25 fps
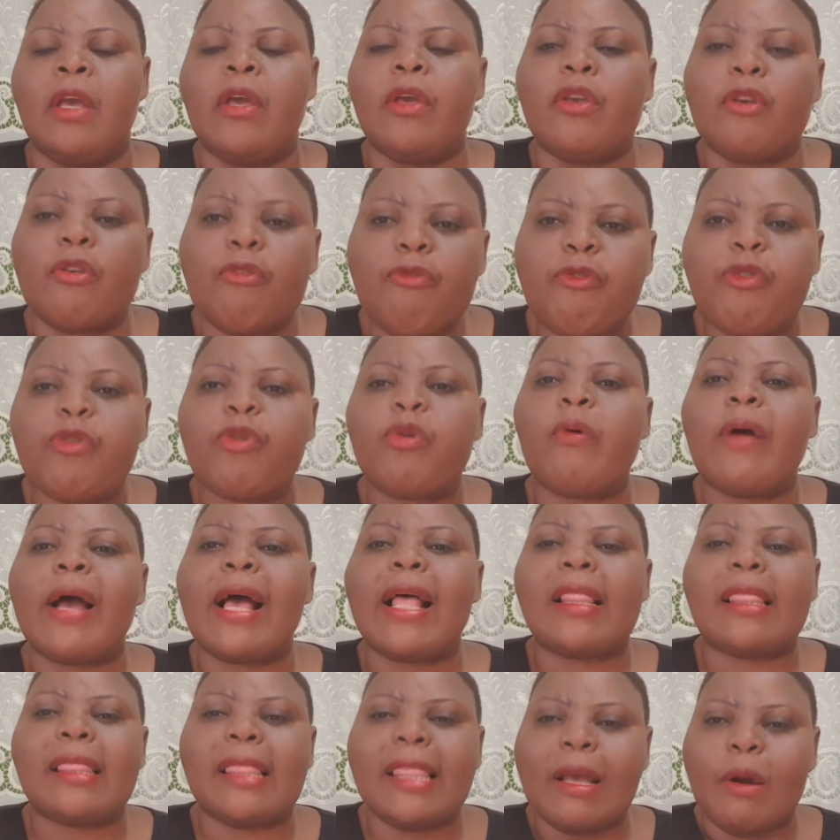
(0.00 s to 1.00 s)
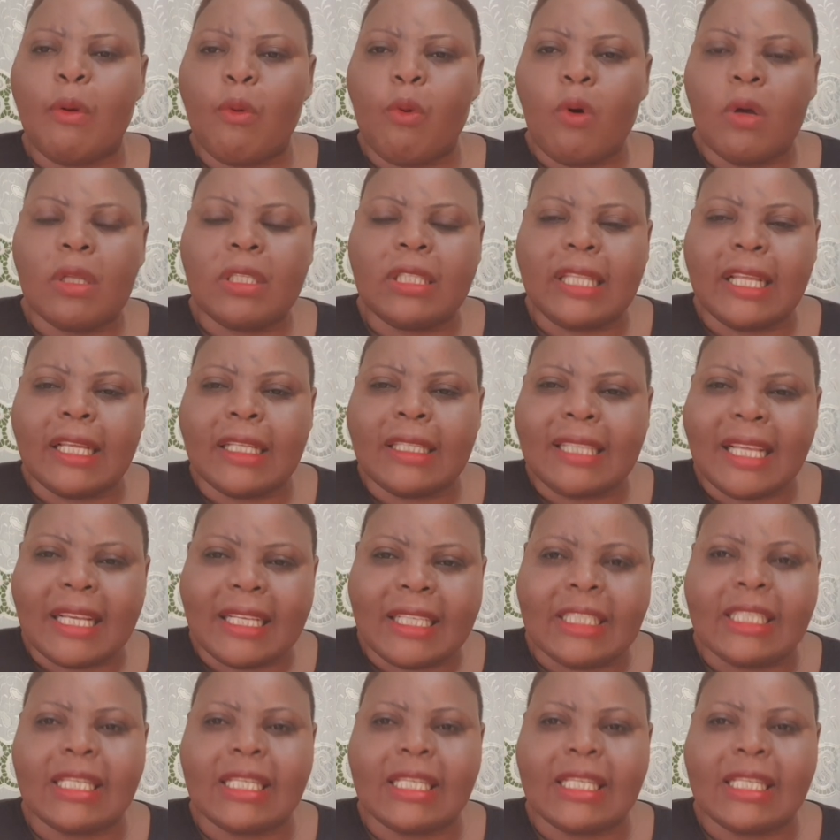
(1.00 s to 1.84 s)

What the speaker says: If you are the